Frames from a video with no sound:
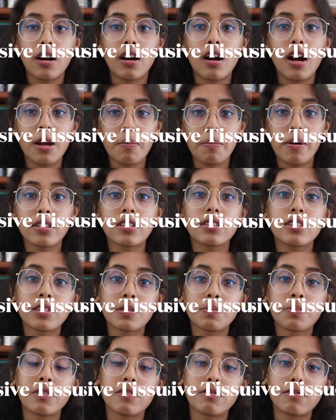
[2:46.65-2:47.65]
a
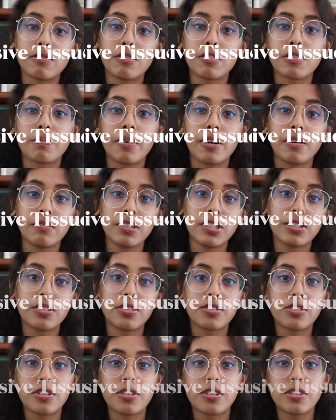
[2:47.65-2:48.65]
hypothesis put forth by
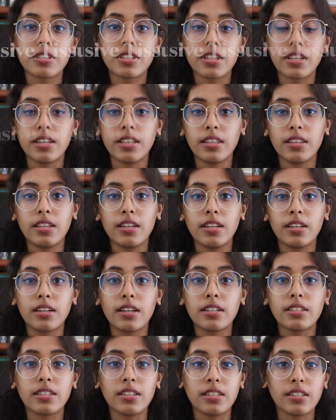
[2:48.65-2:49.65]
researchers in the
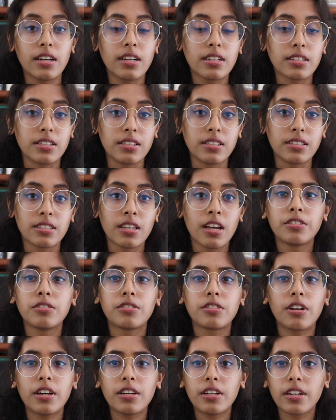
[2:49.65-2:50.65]
1990s to
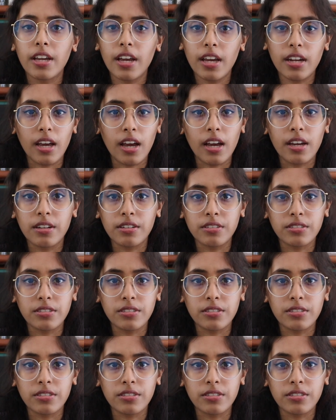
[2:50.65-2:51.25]
try to get at and